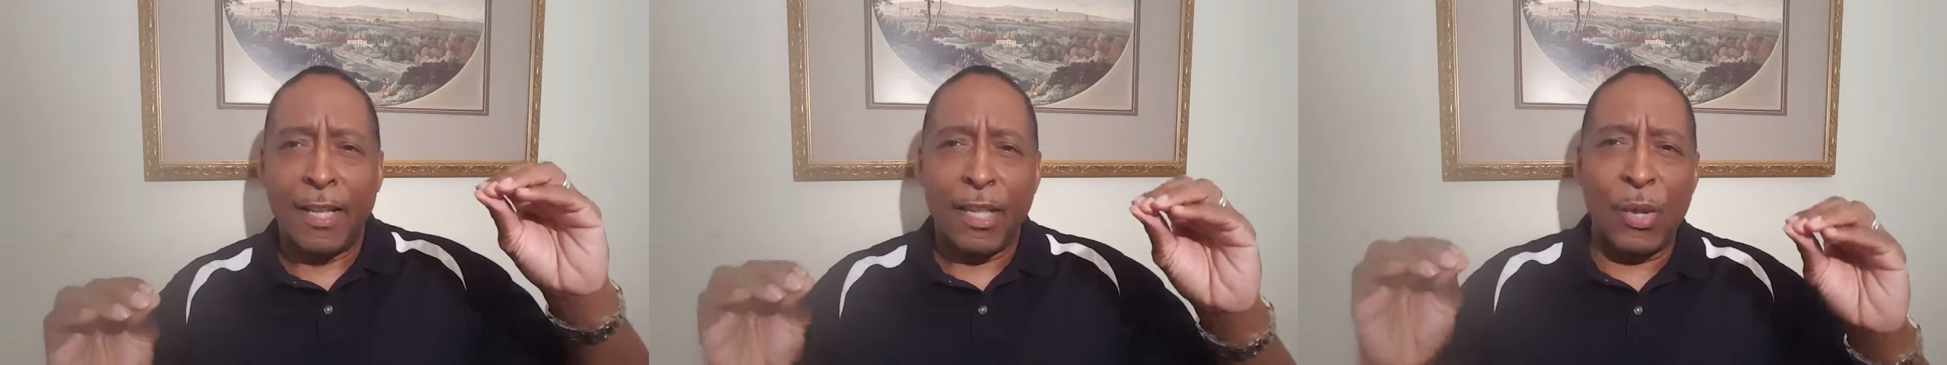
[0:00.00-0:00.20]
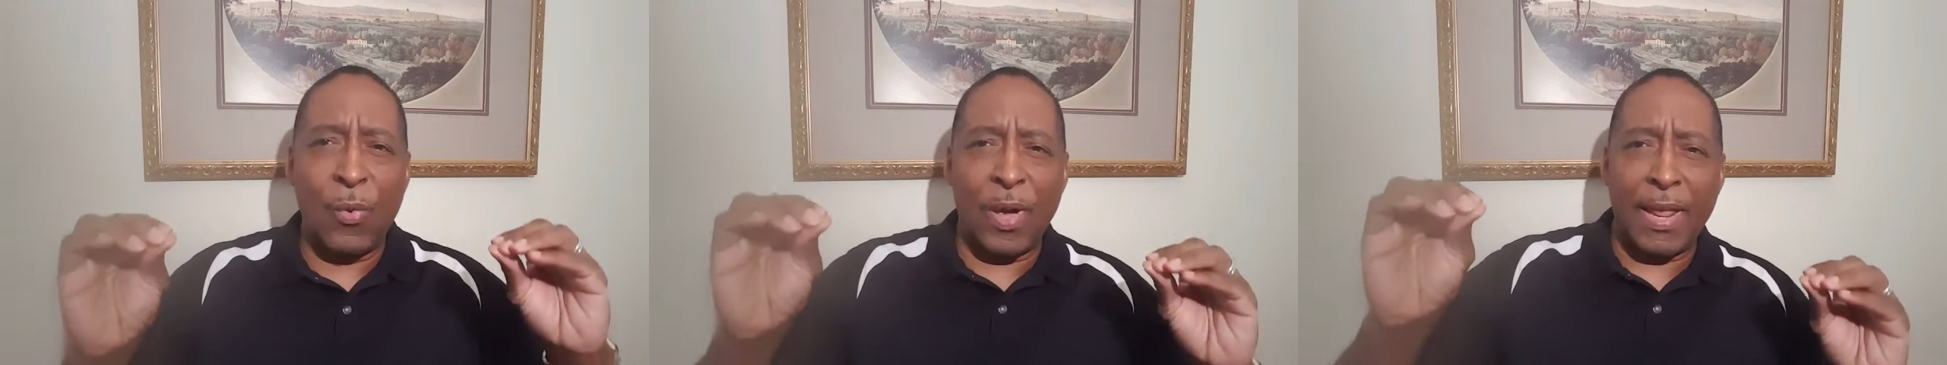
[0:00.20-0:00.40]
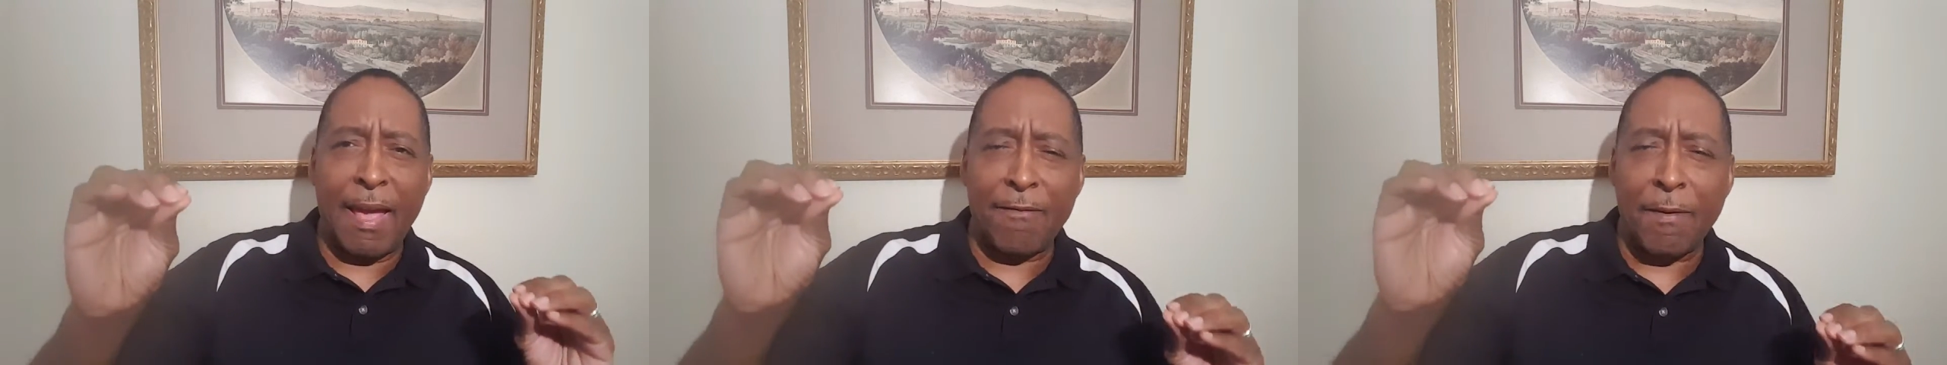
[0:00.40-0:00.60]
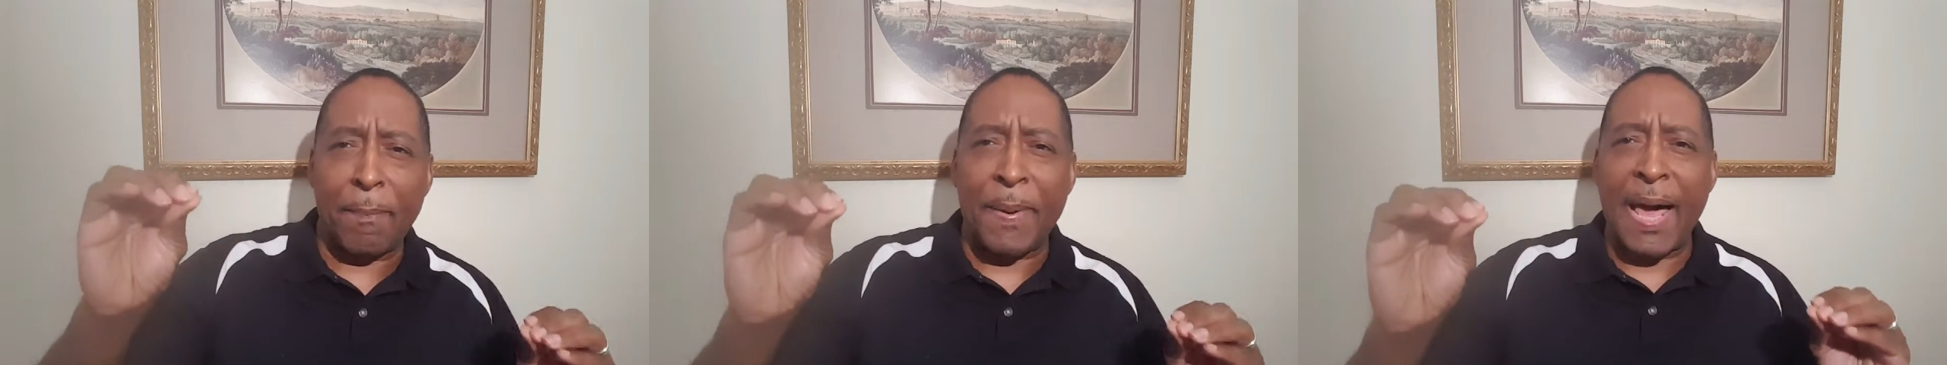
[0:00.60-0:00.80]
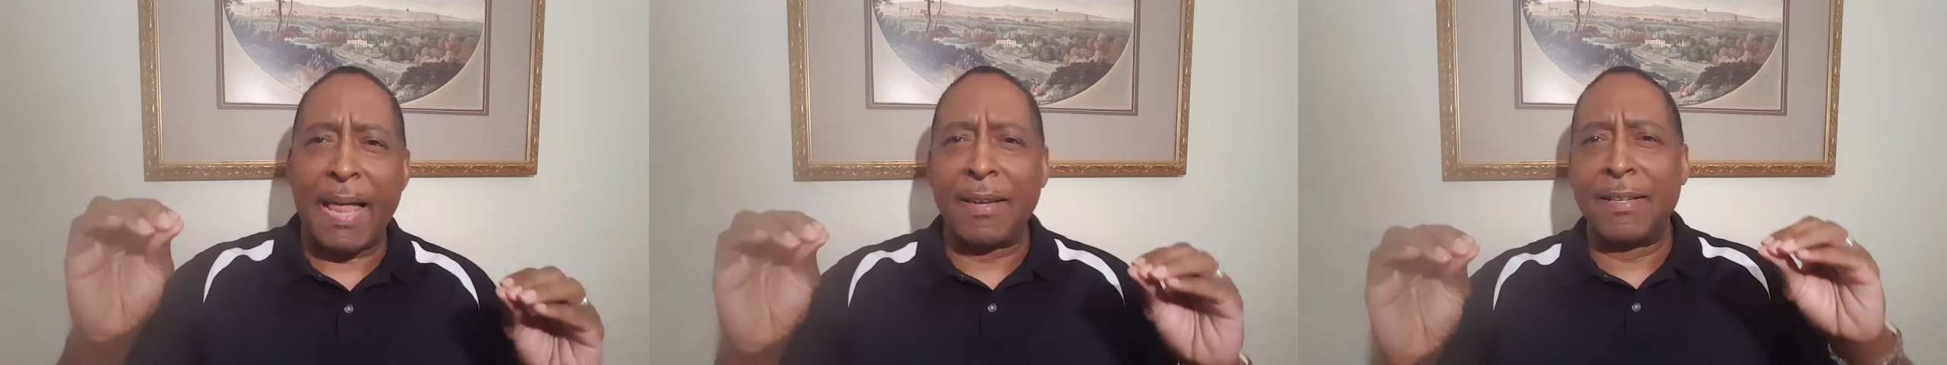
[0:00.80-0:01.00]
You want to have a
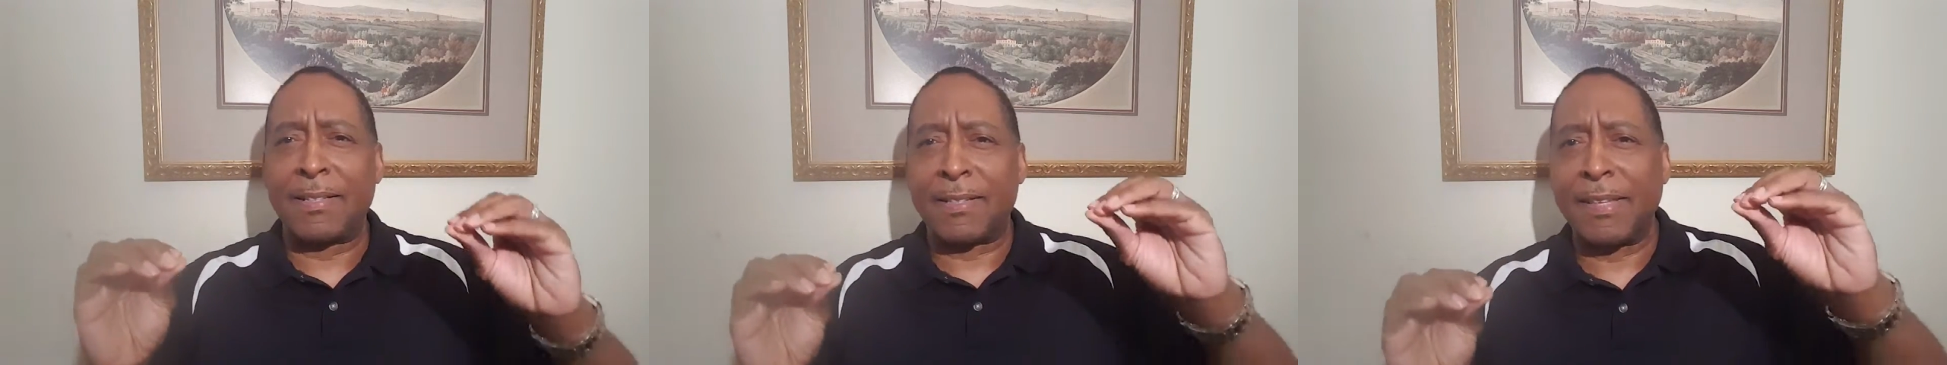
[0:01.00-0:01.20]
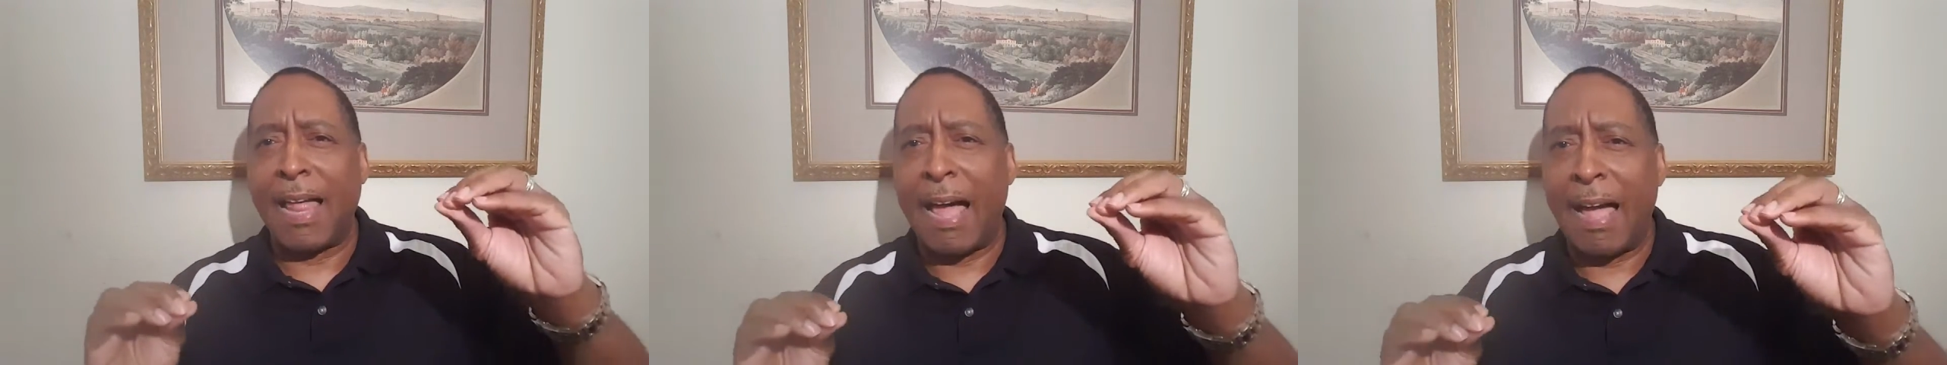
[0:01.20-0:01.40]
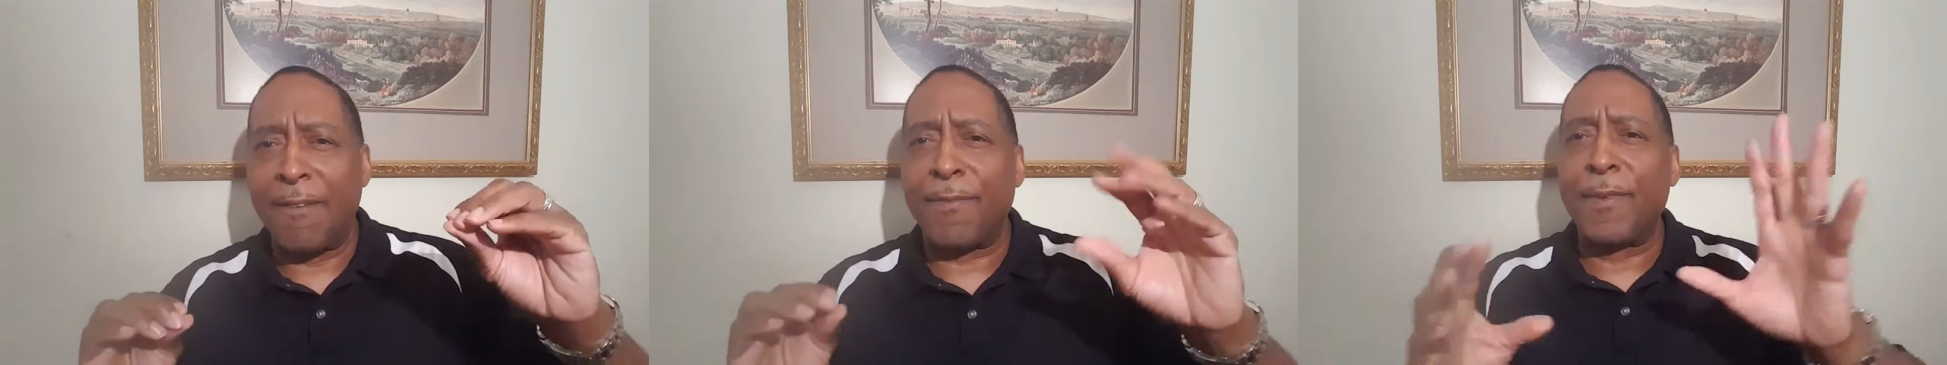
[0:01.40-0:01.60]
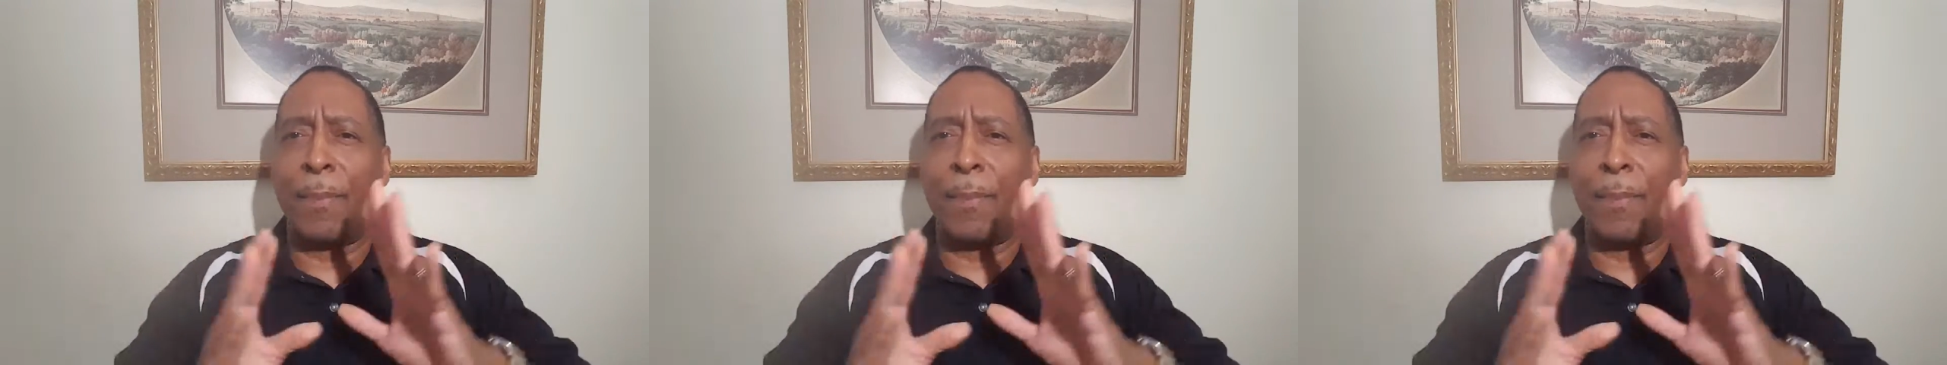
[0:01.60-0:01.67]
balanced life.